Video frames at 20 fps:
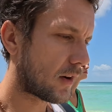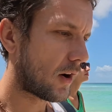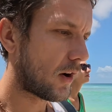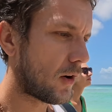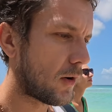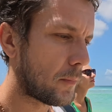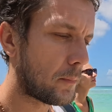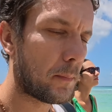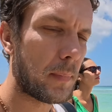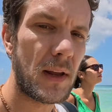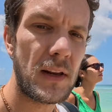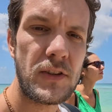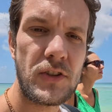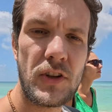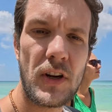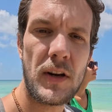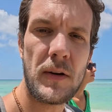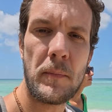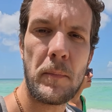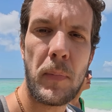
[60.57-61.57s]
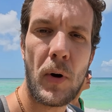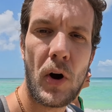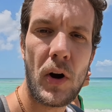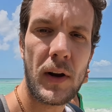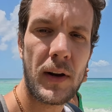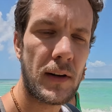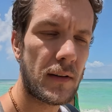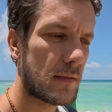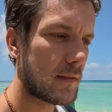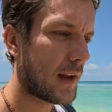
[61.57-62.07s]
called Pigeon
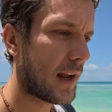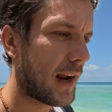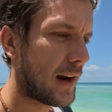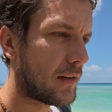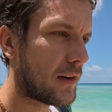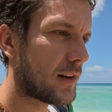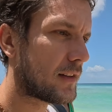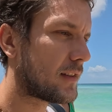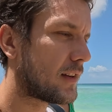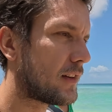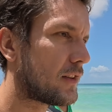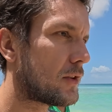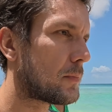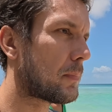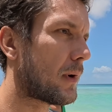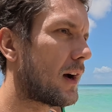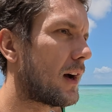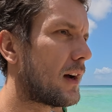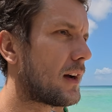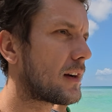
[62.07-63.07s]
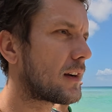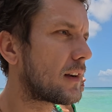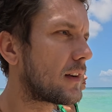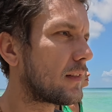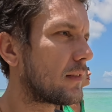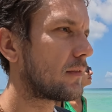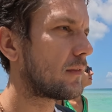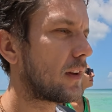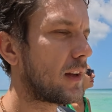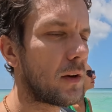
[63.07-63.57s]
Point Heritage Park.
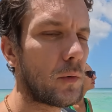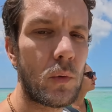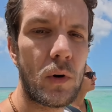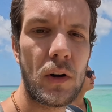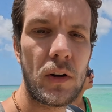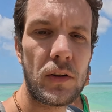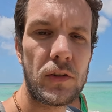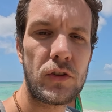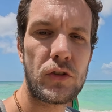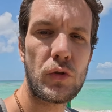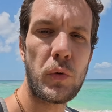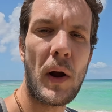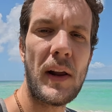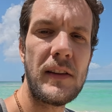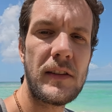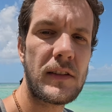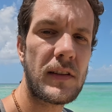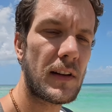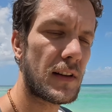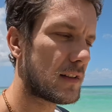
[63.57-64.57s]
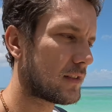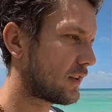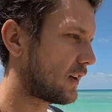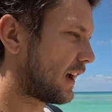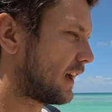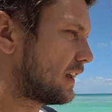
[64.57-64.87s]
It was 20 to